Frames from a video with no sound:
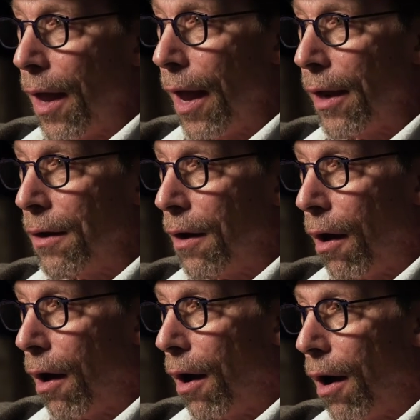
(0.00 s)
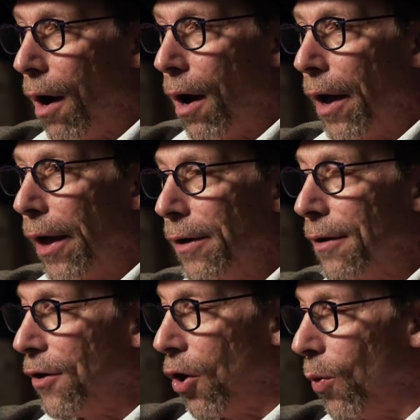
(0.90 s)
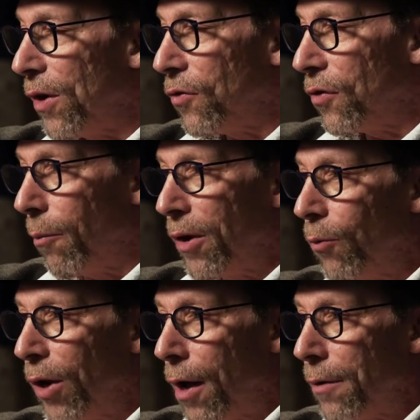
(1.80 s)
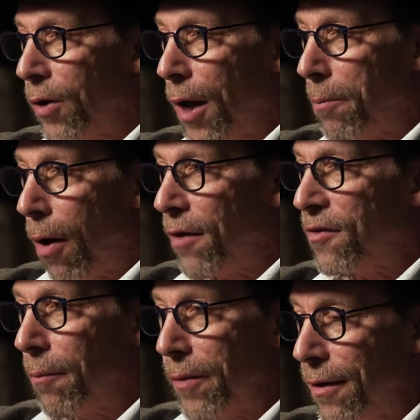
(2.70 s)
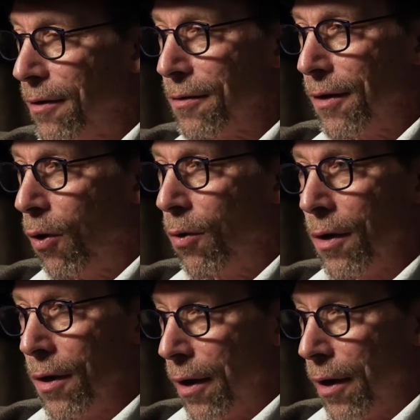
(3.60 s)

and you know, when I buy something that's, you know,